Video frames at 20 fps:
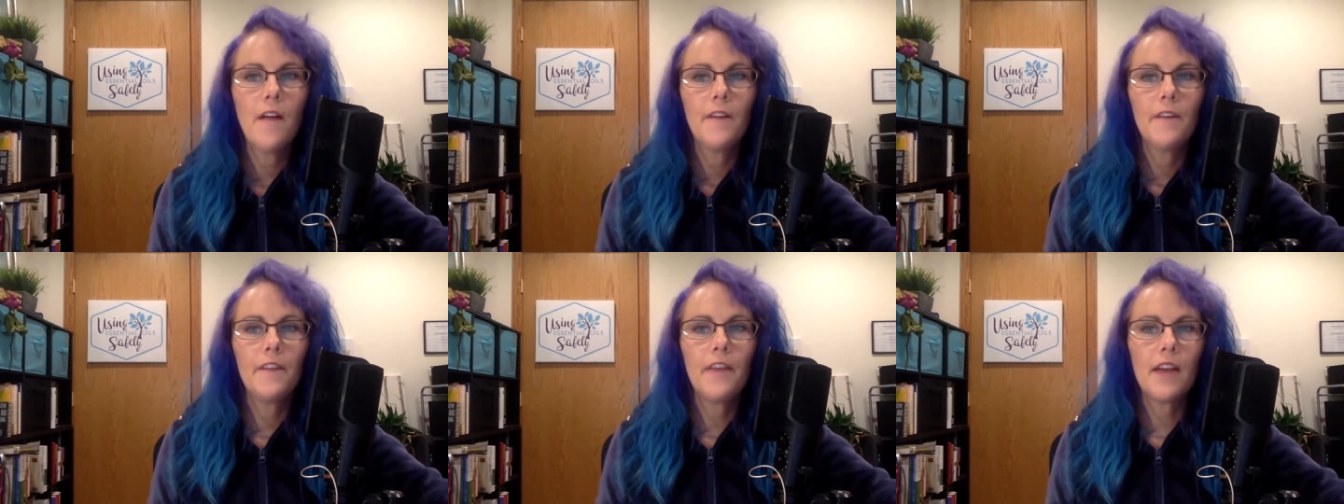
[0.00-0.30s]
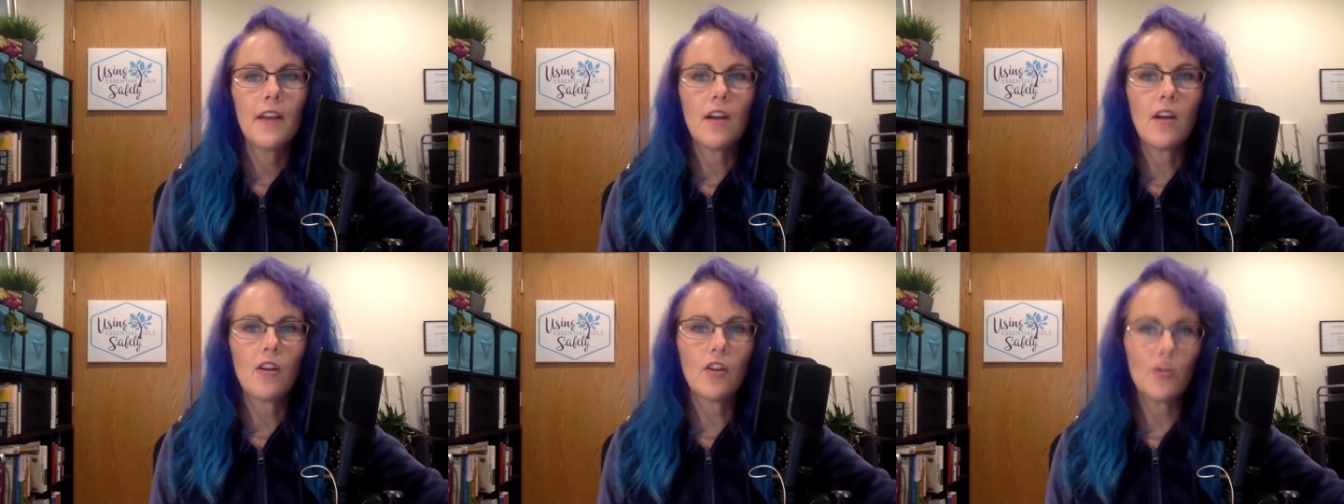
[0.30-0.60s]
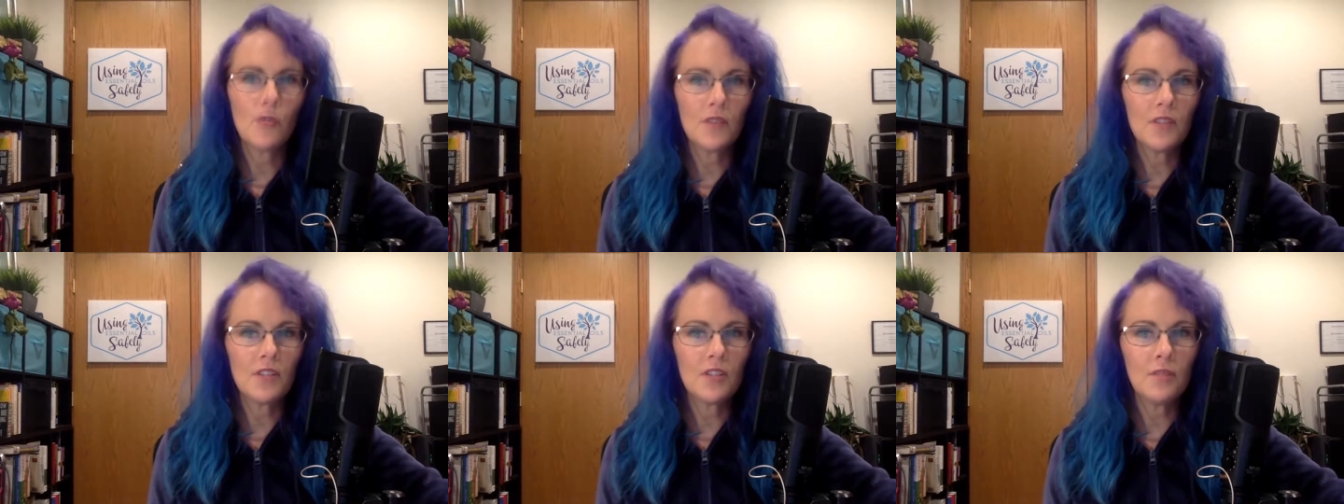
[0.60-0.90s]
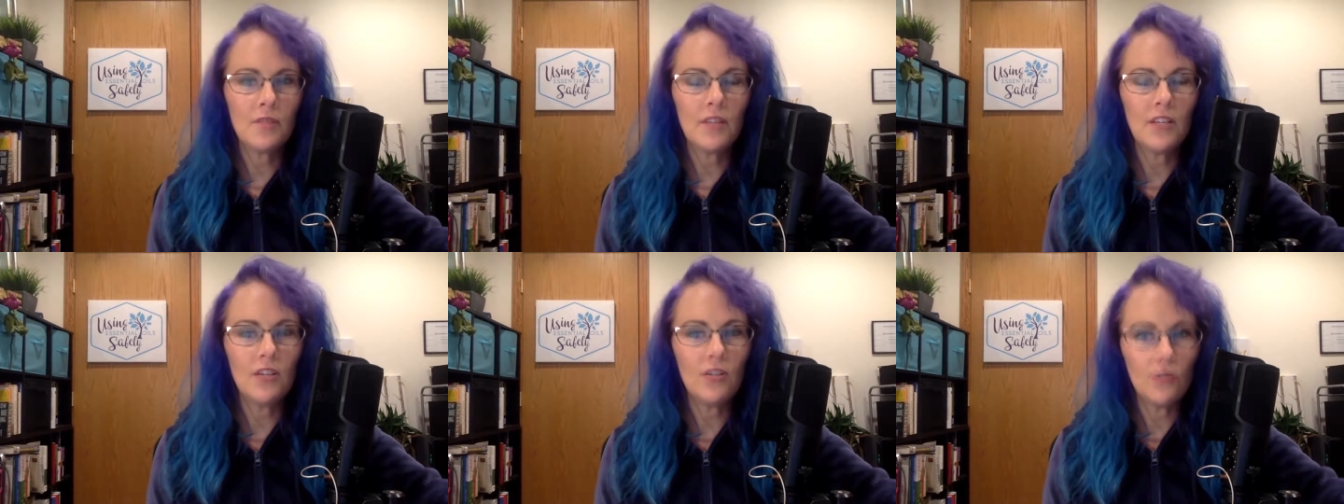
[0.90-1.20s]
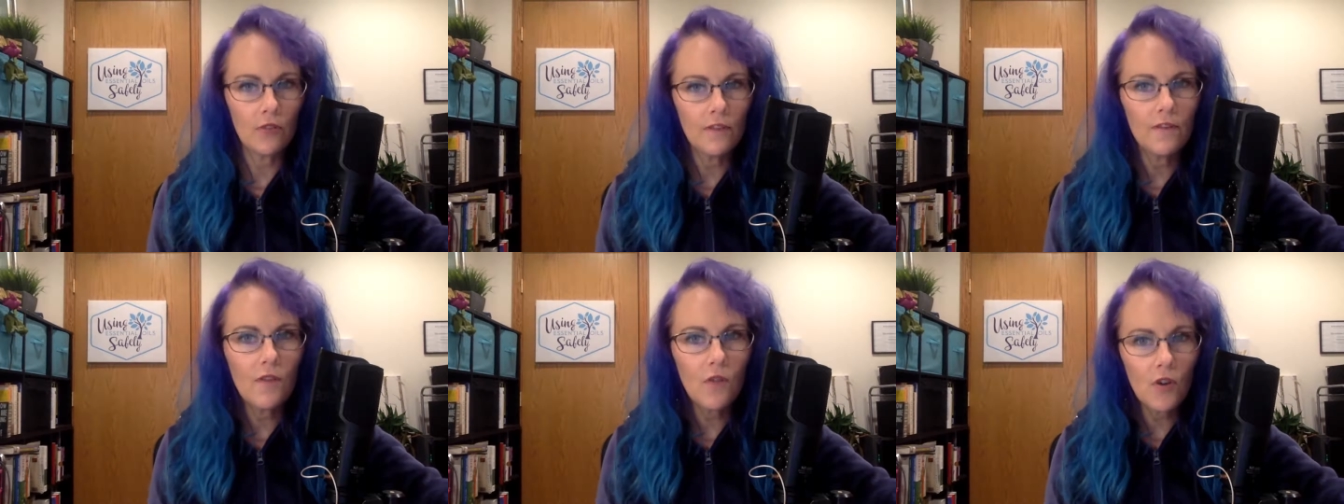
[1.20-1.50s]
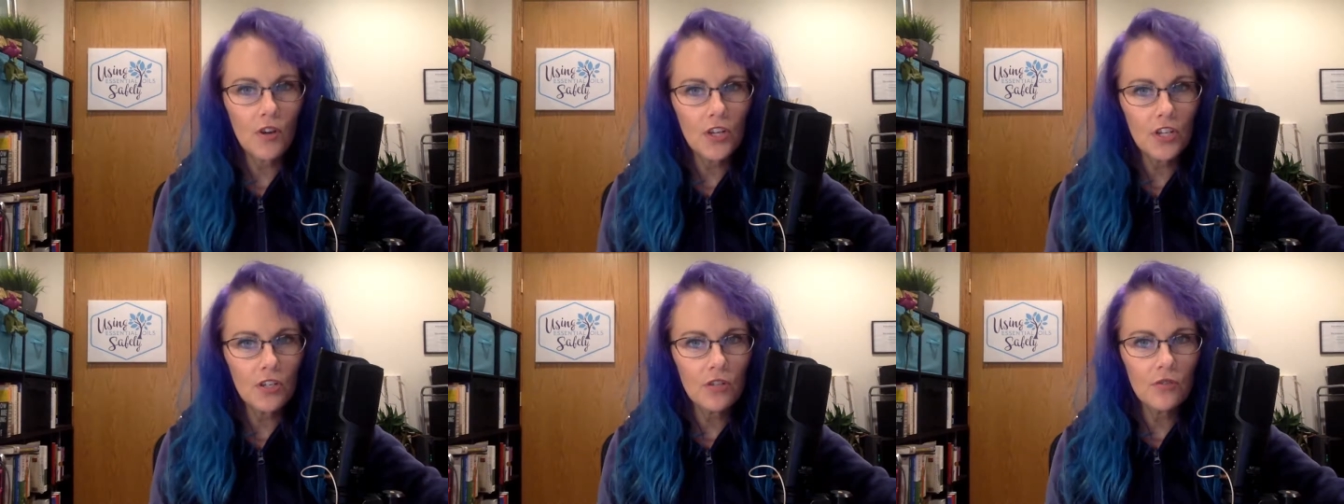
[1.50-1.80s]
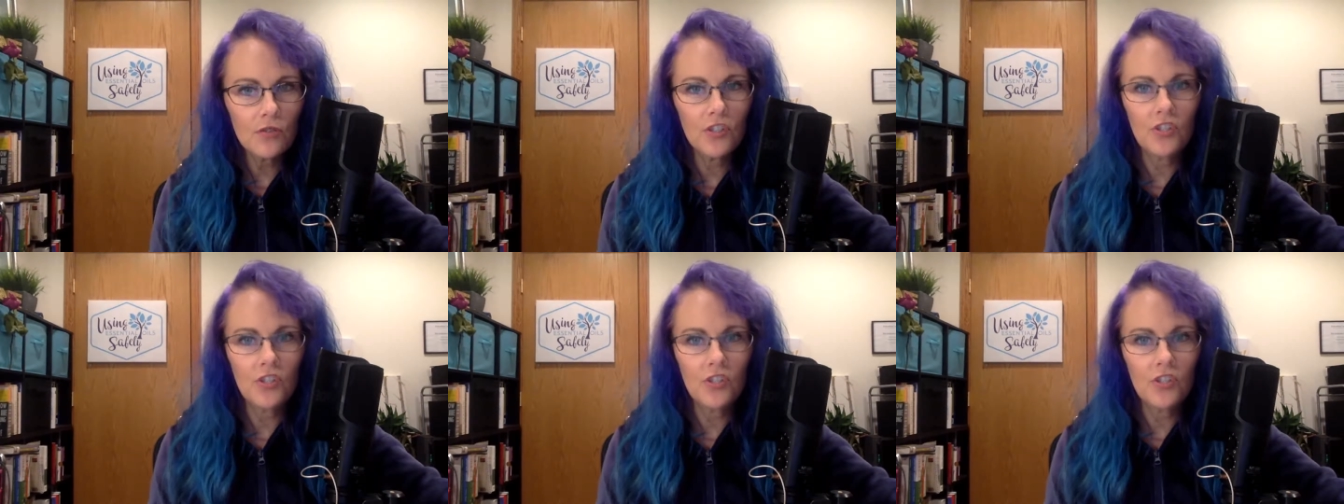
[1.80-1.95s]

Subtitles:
that are going to be good for you,